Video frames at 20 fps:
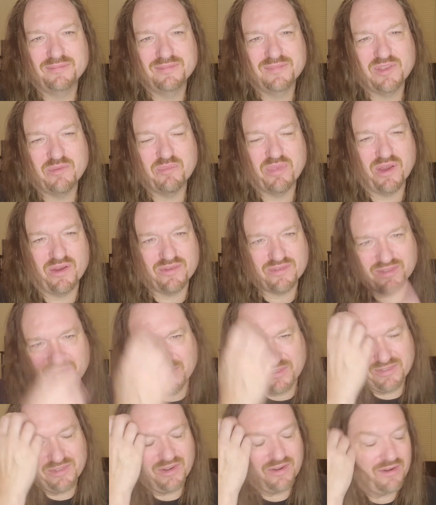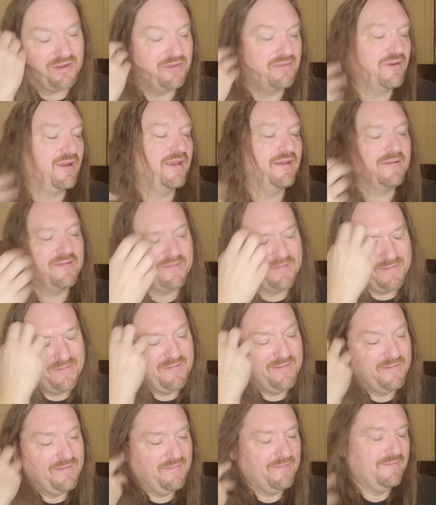comparisons started, right?
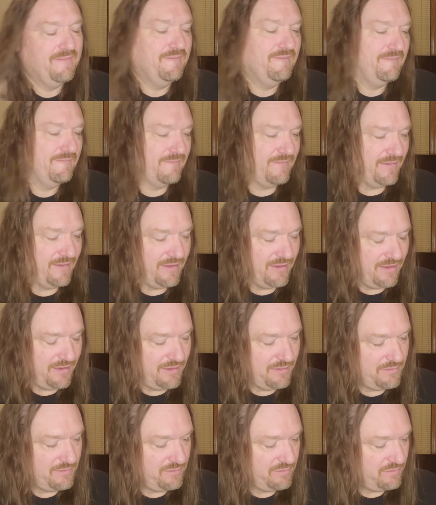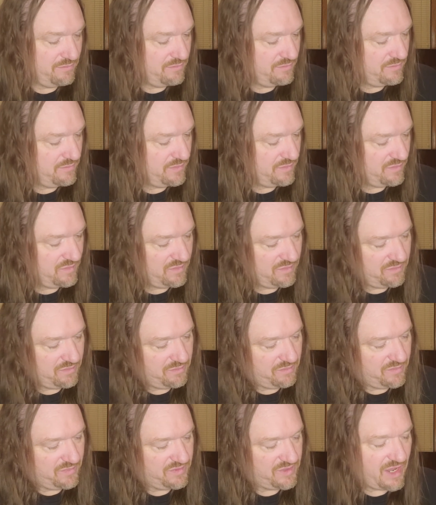Uh,
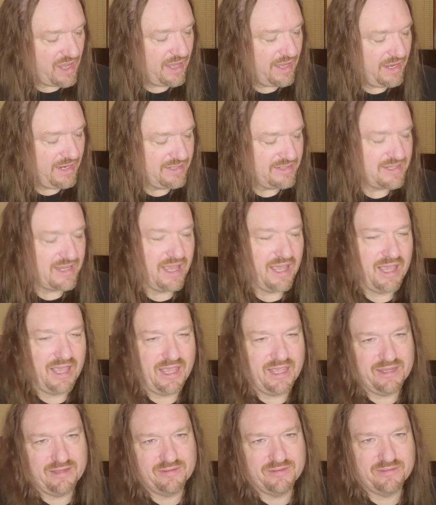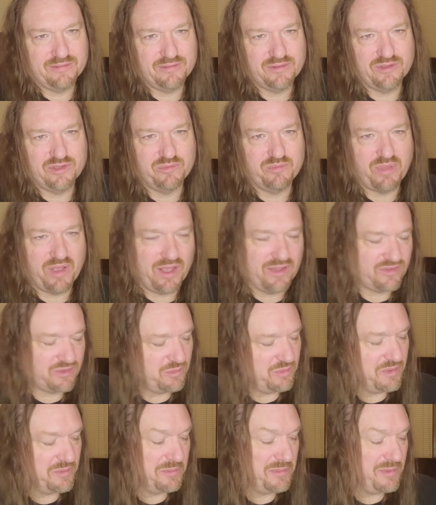Dying Day could
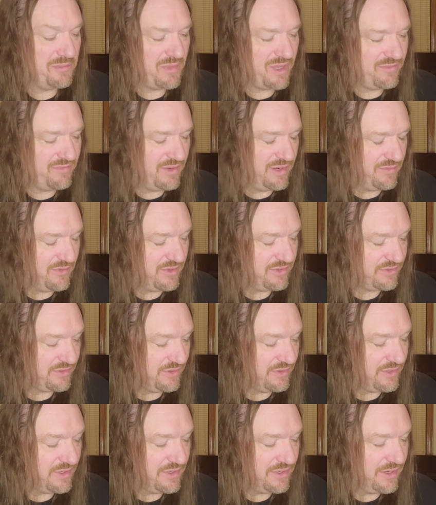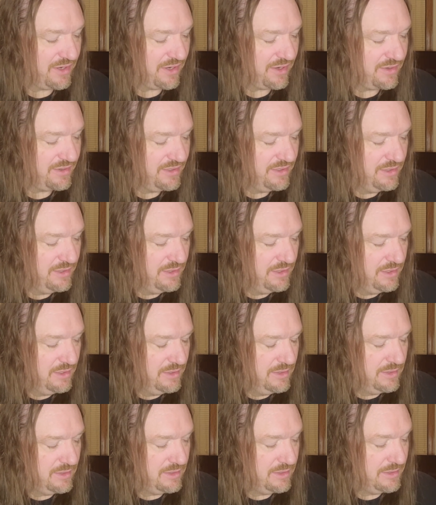possibly be my favorite song on here.
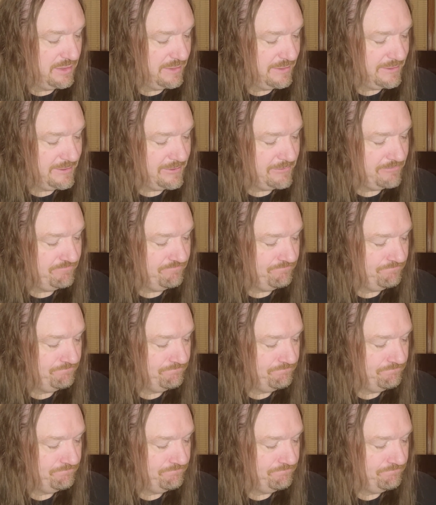Um,